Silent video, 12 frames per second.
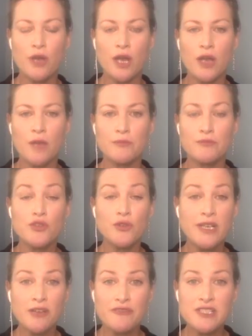um, join
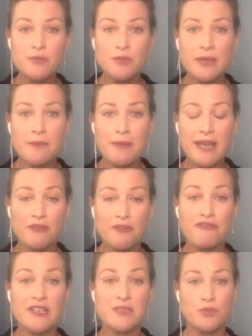our Visible Impact
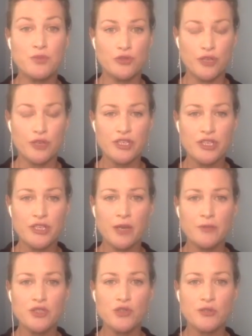Facebook group. So you can
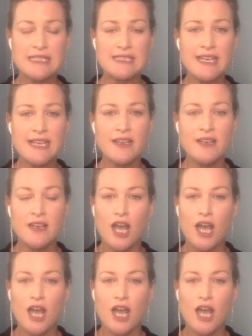come and join us there.